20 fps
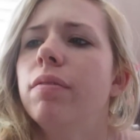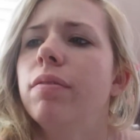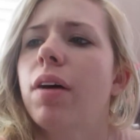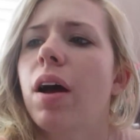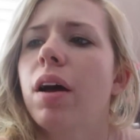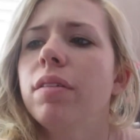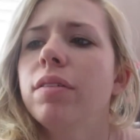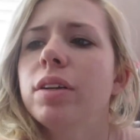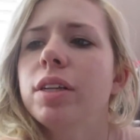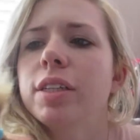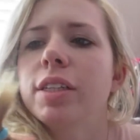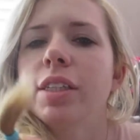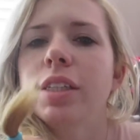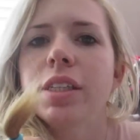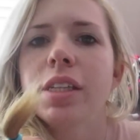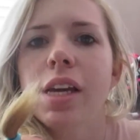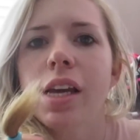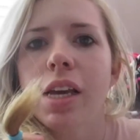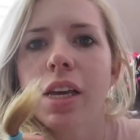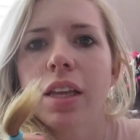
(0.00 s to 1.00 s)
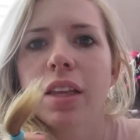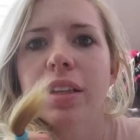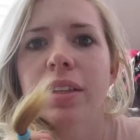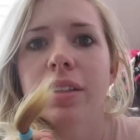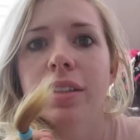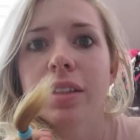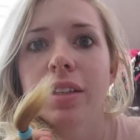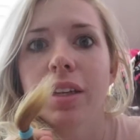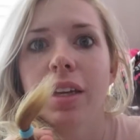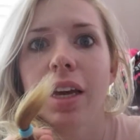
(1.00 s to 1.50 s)
five or
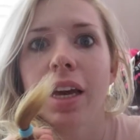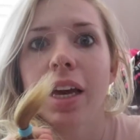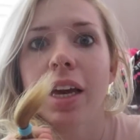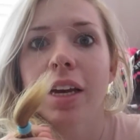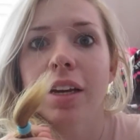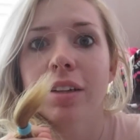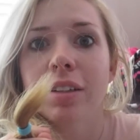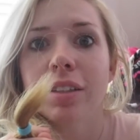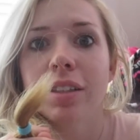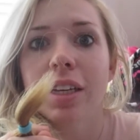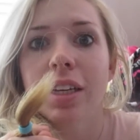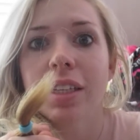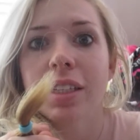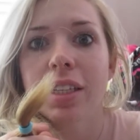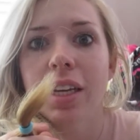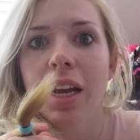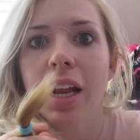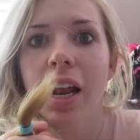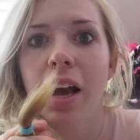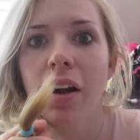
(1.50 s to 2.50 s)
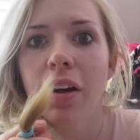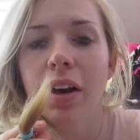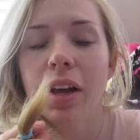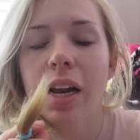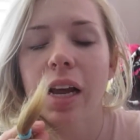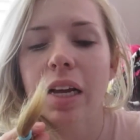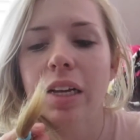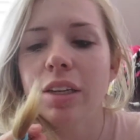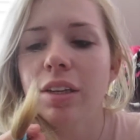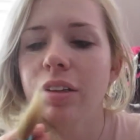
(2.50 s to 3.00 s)
six hairs like sticking out.
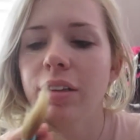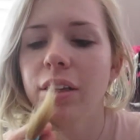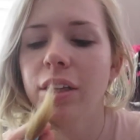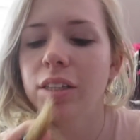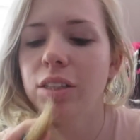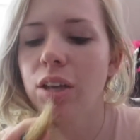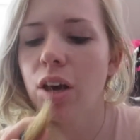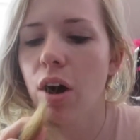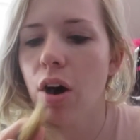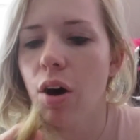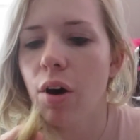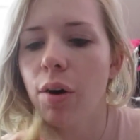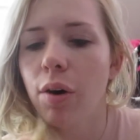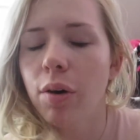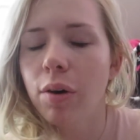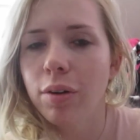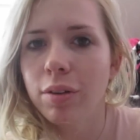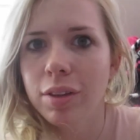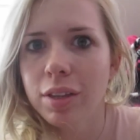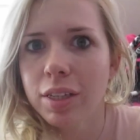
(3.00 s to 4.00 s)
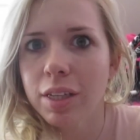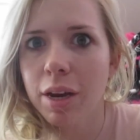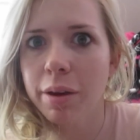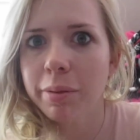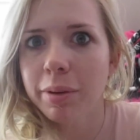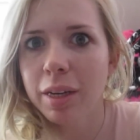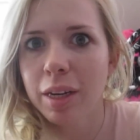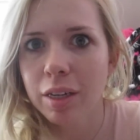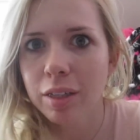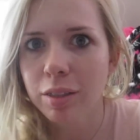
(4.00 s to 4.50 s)
And I do this all the
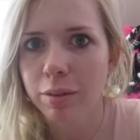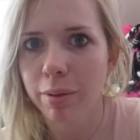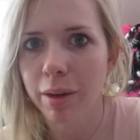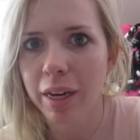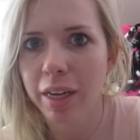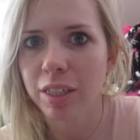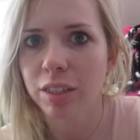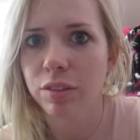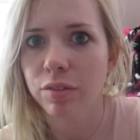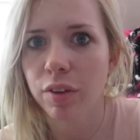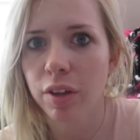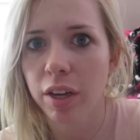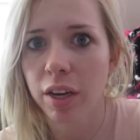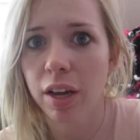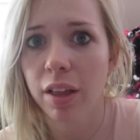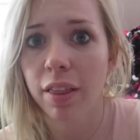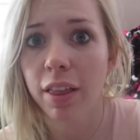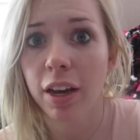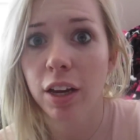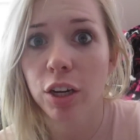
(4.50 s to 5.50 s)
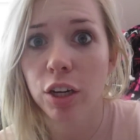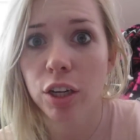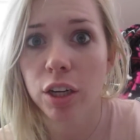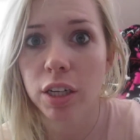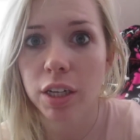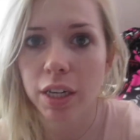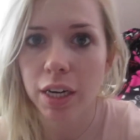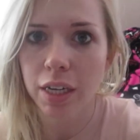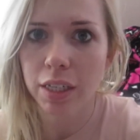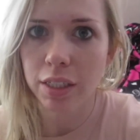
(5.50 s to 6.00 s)
time right now because my hair is falling out like
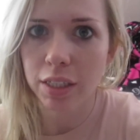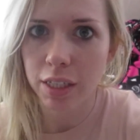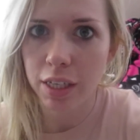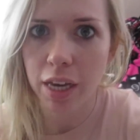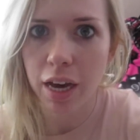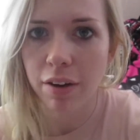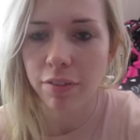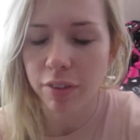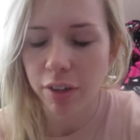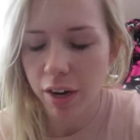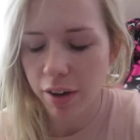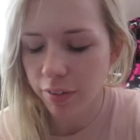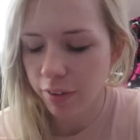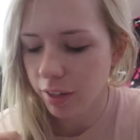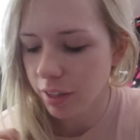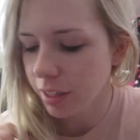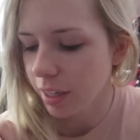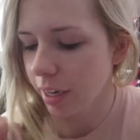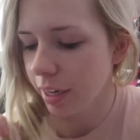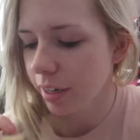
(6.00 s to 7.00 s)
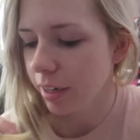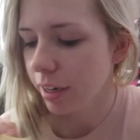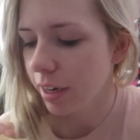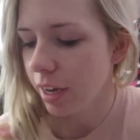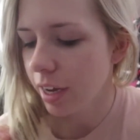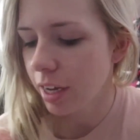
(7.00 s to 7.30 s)
crazy after having Klaire.